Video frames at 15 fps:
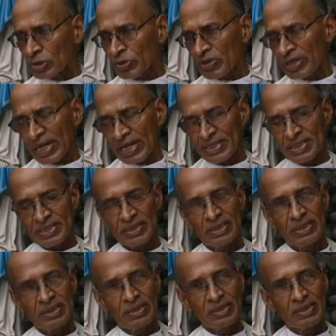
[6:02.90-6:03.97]
through your actions.
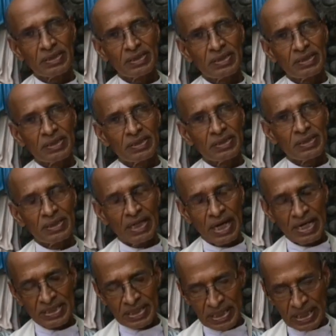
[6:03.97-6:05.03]
I shall